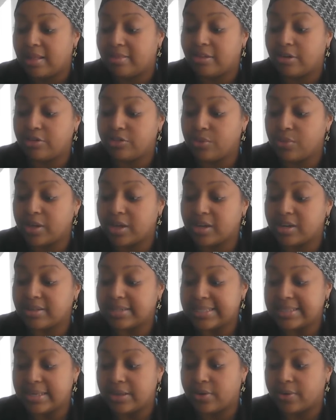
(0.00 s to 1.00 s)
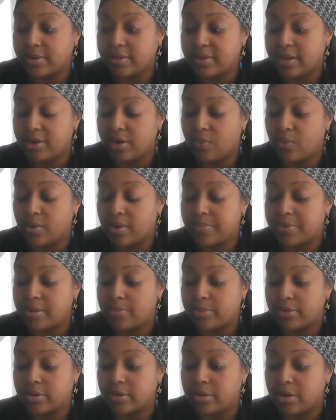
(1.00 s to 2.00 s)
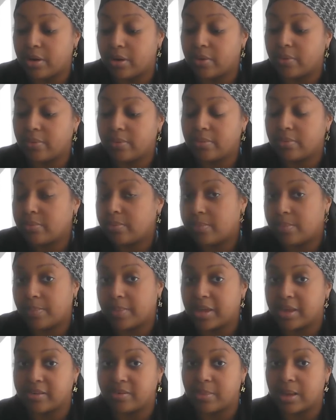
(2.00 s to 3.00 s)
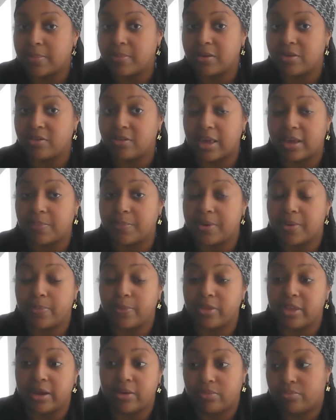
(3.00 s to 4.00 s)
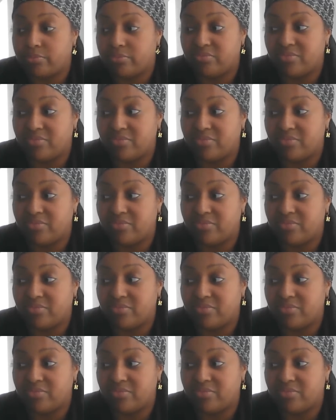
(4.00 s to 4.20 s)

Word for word: they're doing it in secret they don't want people to know because maybe it's like people that